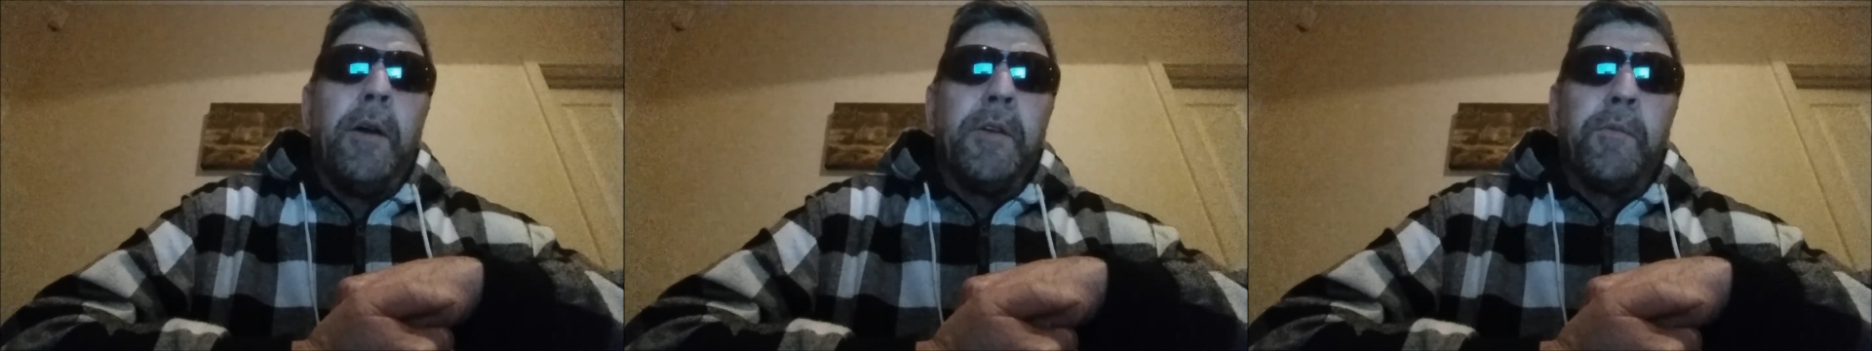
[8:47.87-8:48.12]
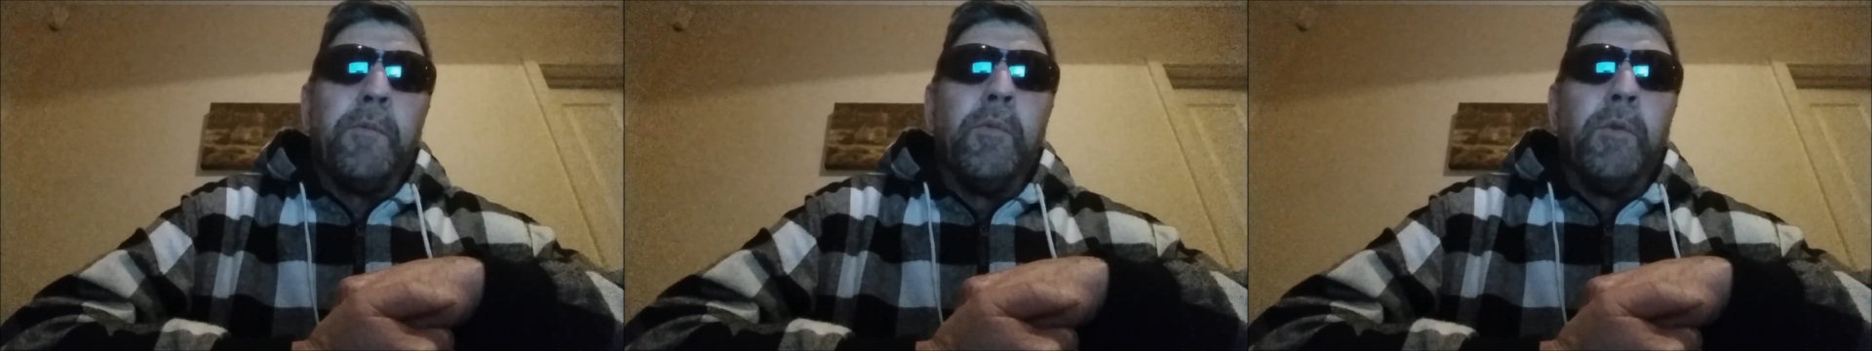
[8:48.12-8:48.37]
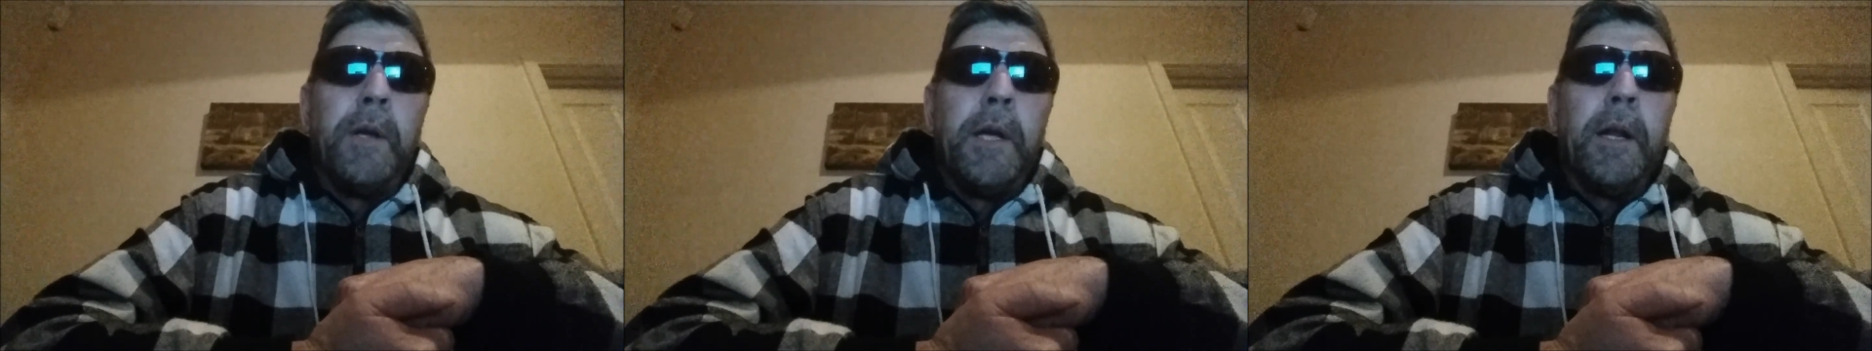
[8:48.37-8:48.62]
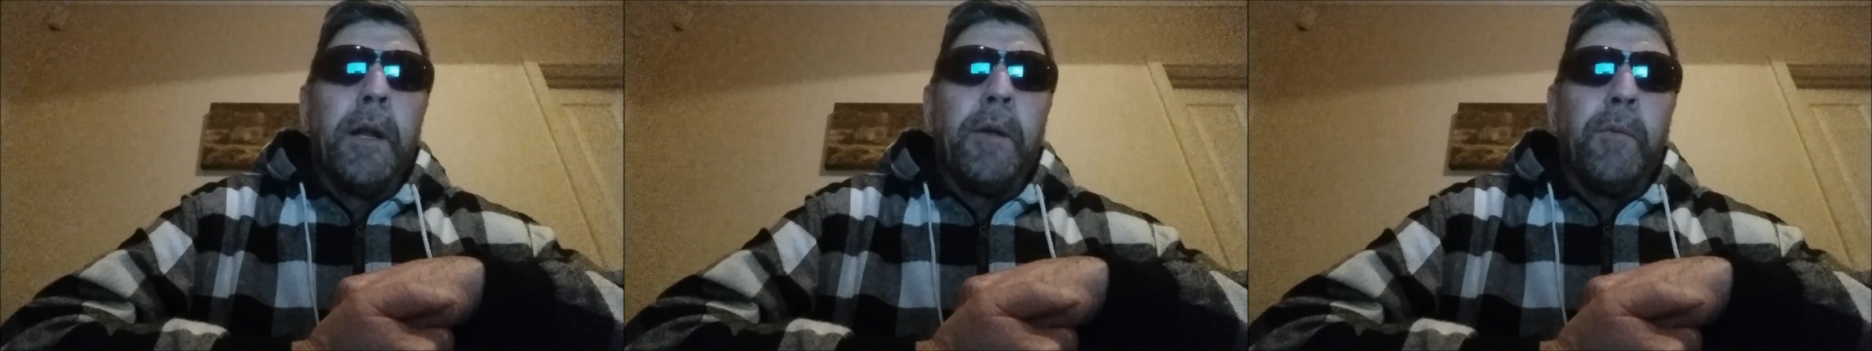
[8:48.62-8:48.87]
It's
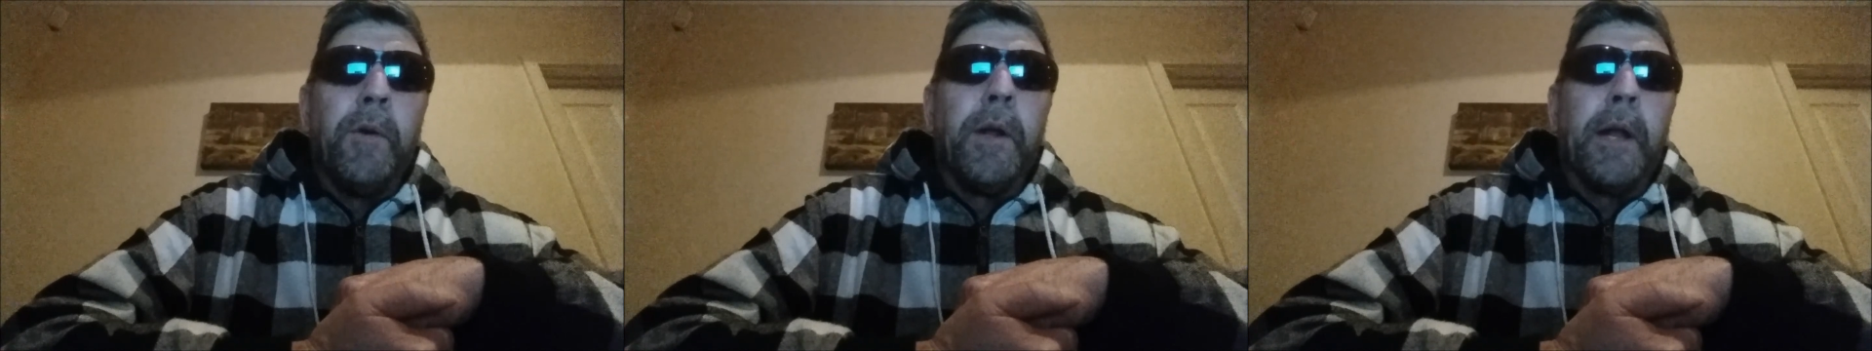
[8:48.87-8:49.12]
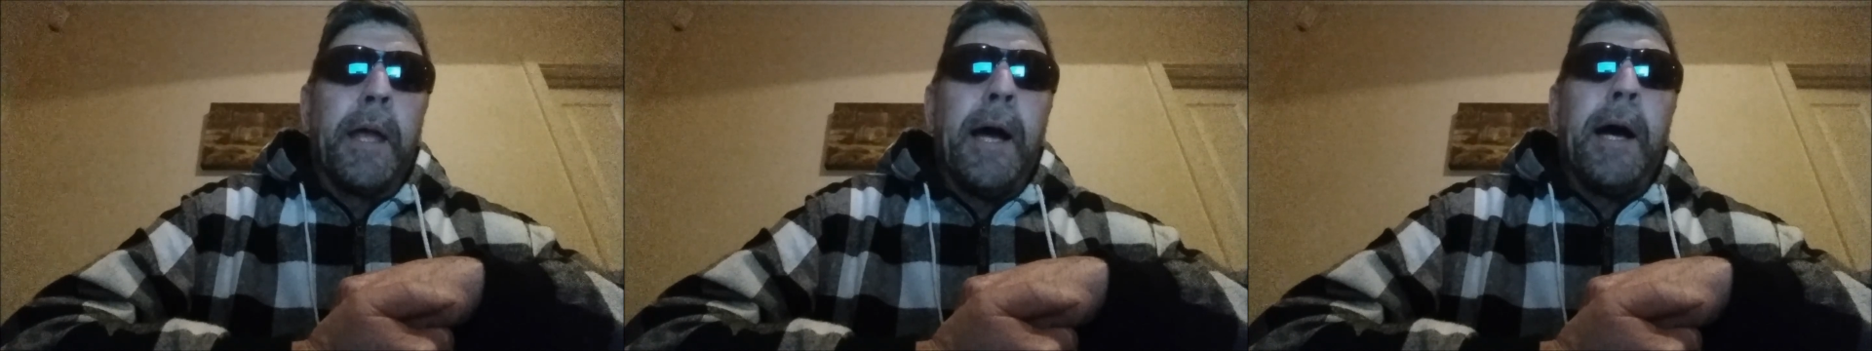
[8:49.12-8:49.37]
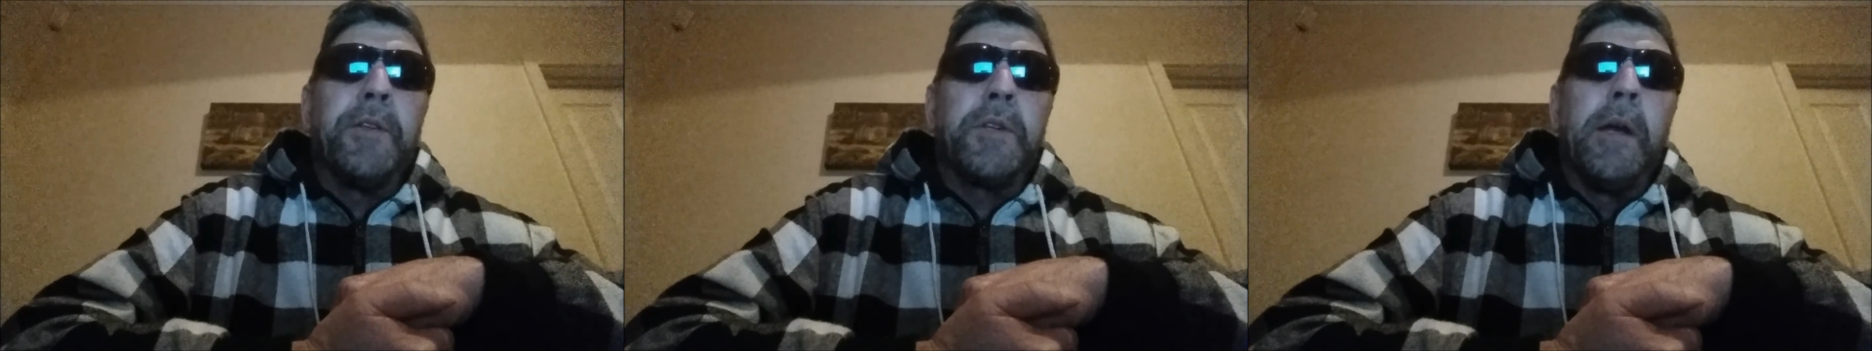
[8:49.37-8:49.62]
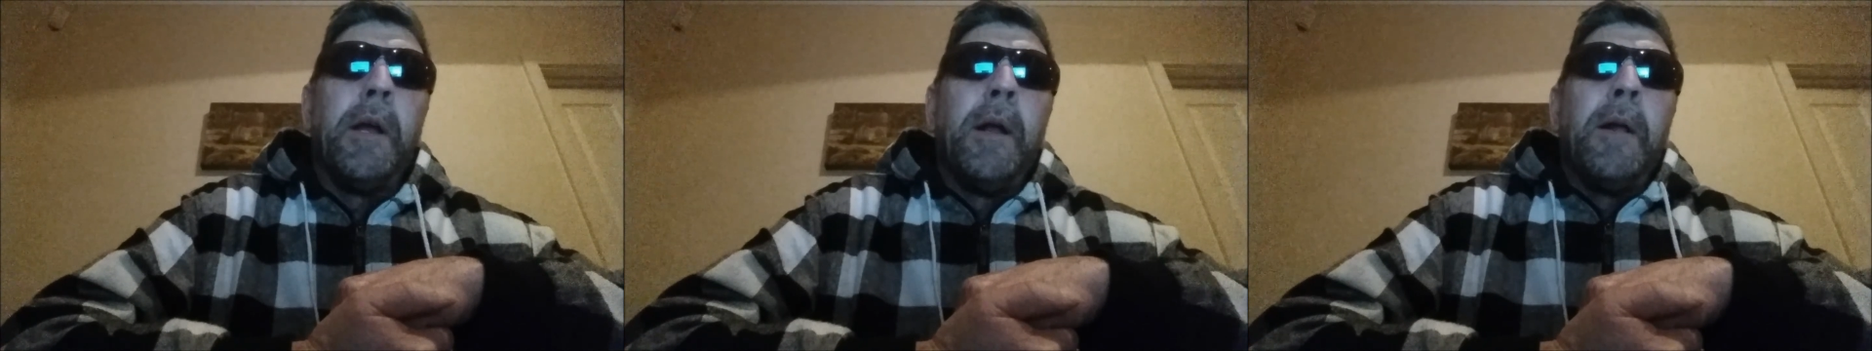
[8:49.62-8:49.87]
really, really hard.
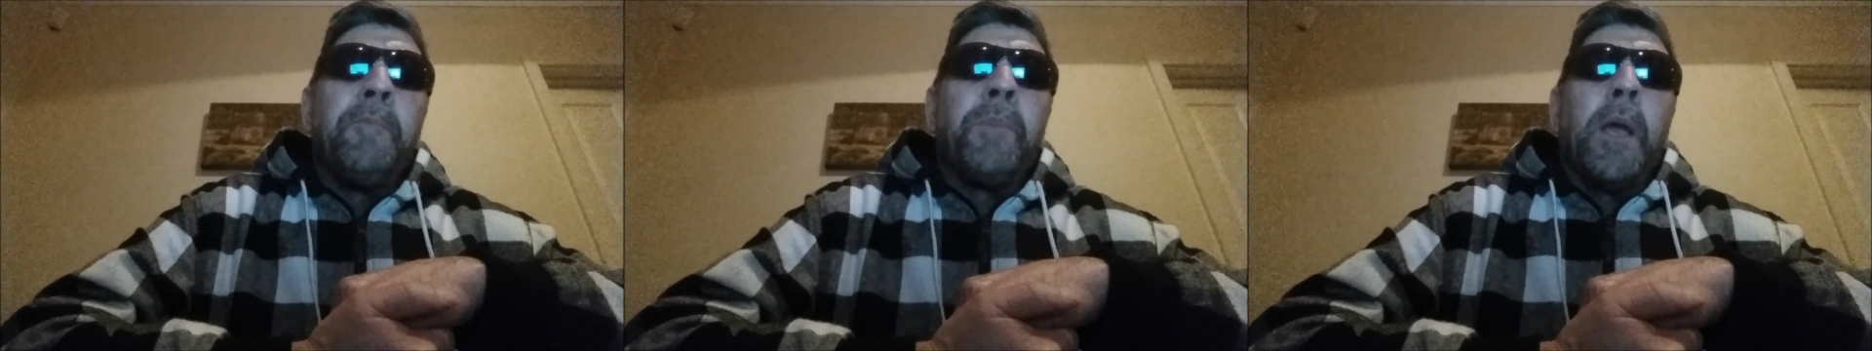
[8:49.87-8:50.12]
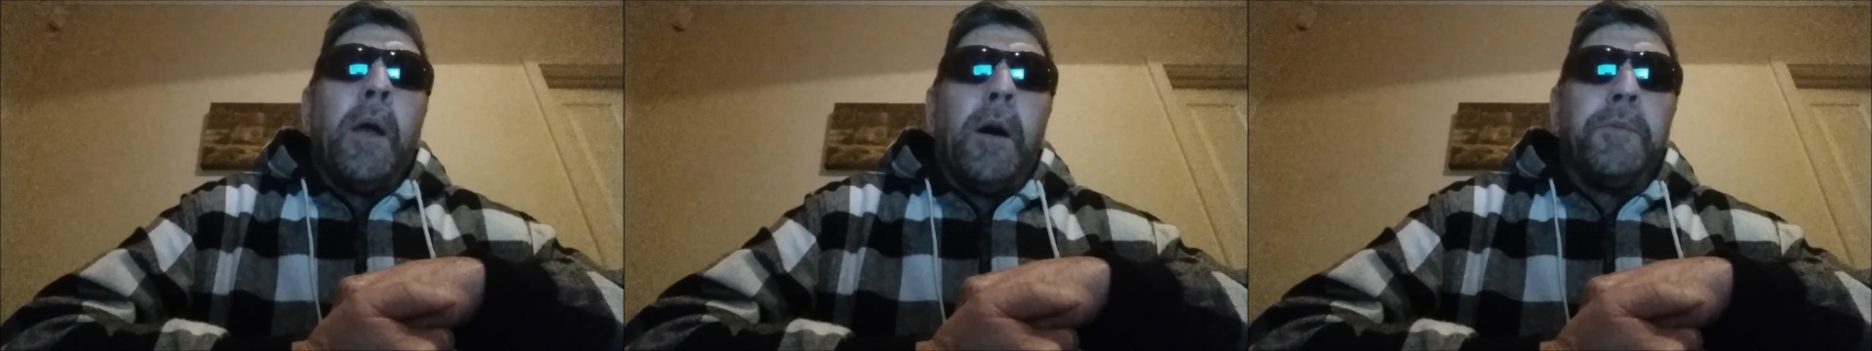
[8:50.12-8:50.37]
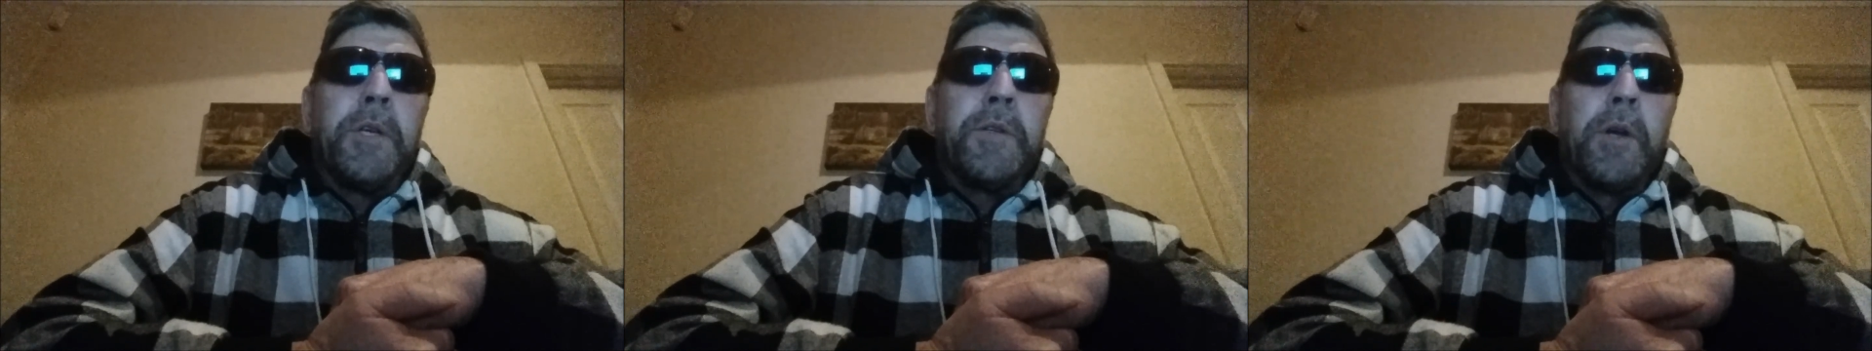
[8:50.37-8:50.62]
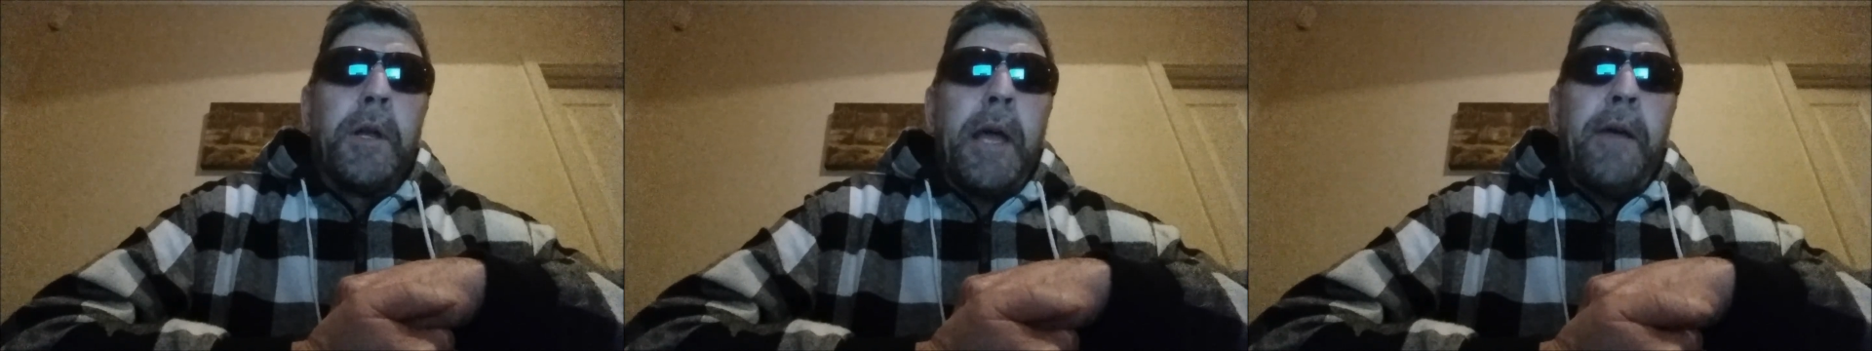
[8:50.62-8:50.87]
So I'm
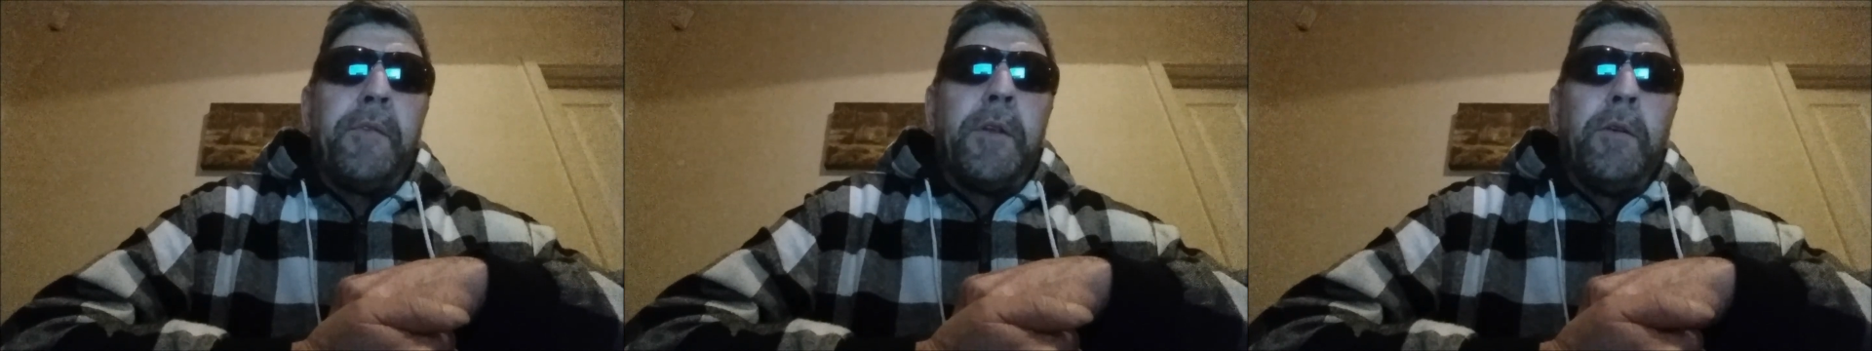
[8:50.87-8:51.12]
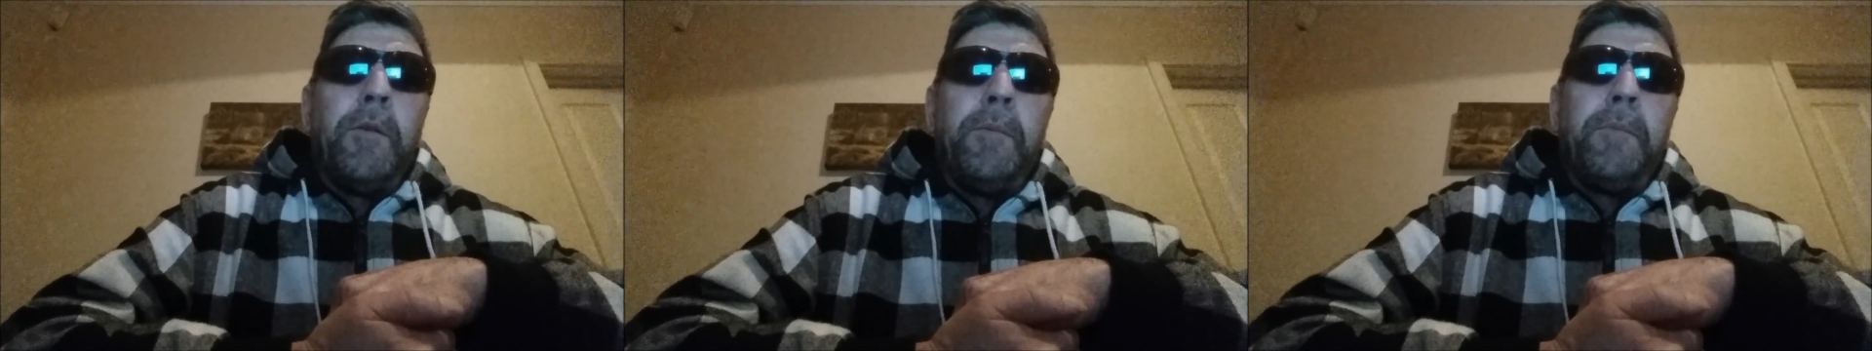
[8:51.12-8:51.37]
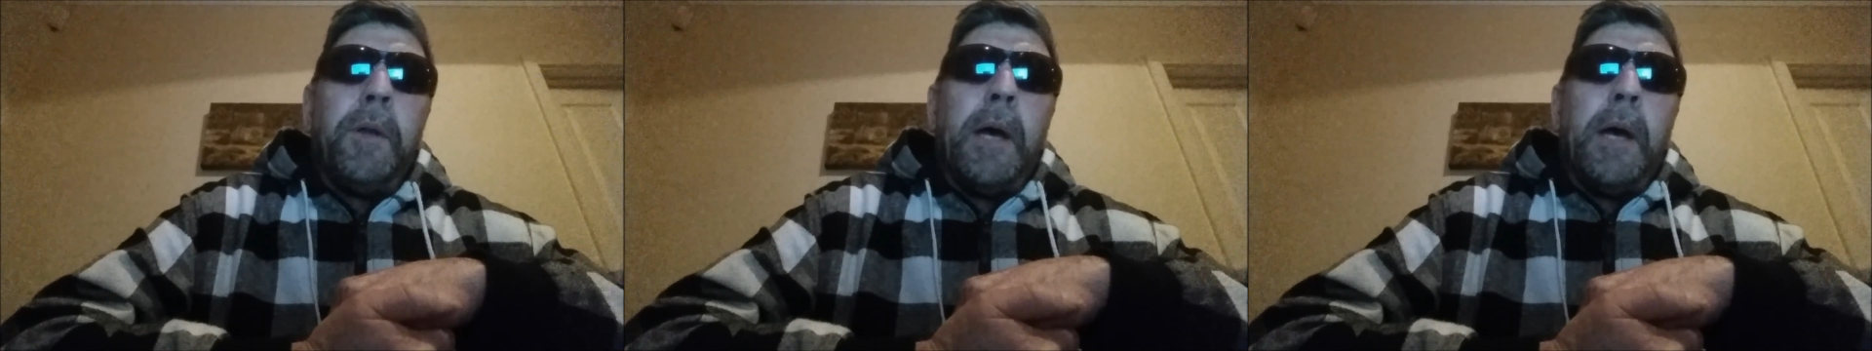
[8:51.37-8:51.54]
just going to have to,